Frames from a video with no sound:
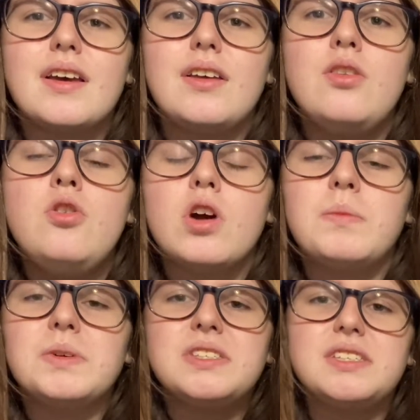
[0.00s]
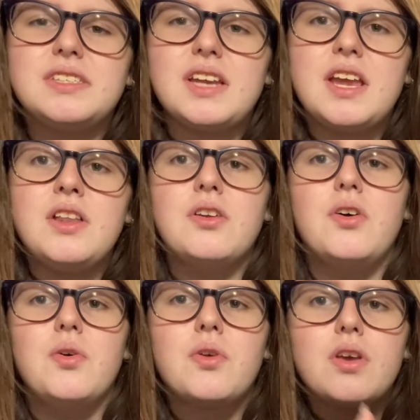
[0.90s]
normal sustain
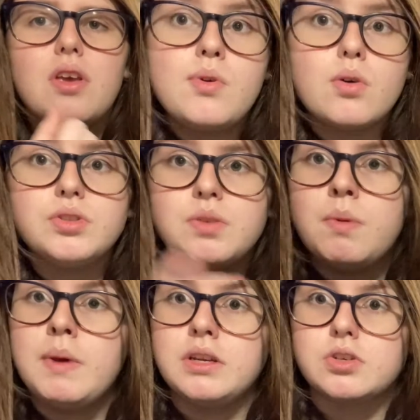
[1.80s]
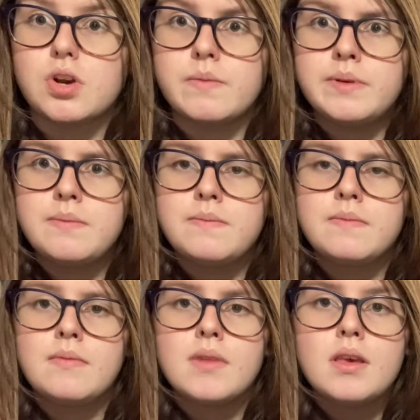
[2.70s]
note, you're always gonna be bending sharp.
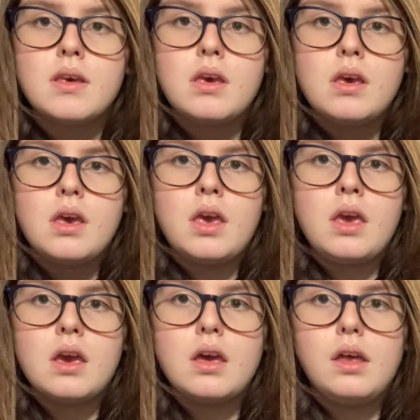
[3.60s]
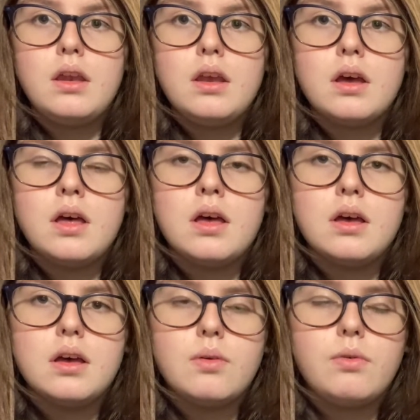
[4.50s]
And
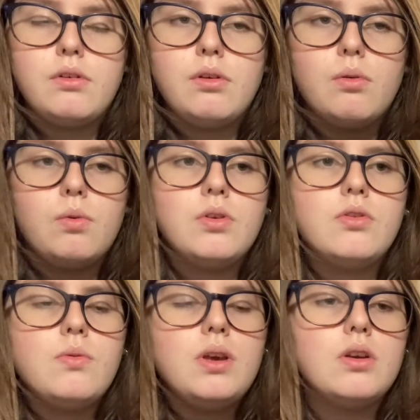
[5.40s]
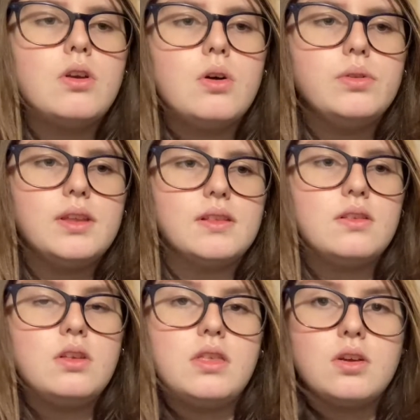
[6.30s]
when you're doing a note that
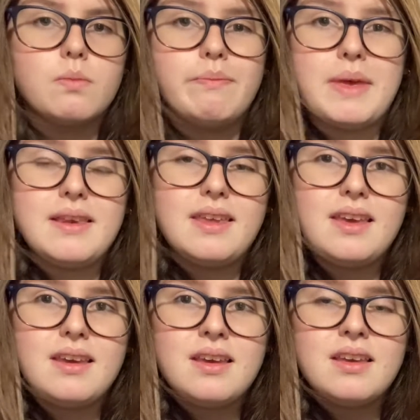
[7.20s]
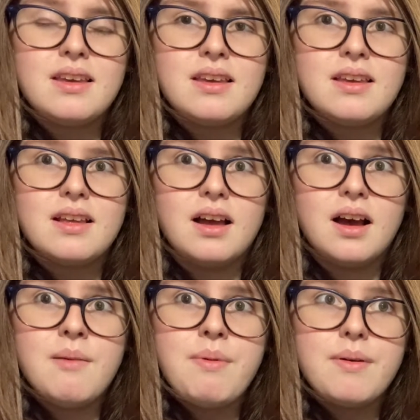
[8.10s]
you're bending
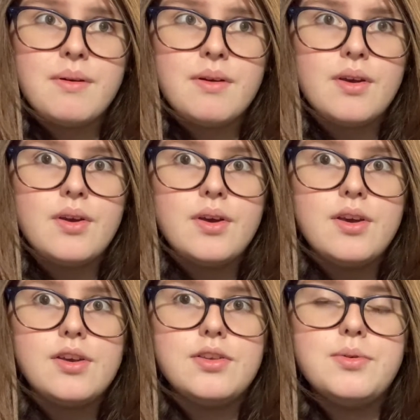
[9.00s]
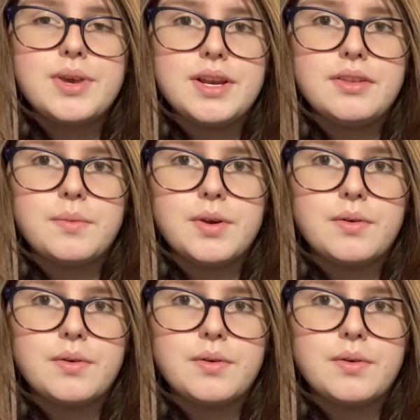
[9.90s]
up, you can either be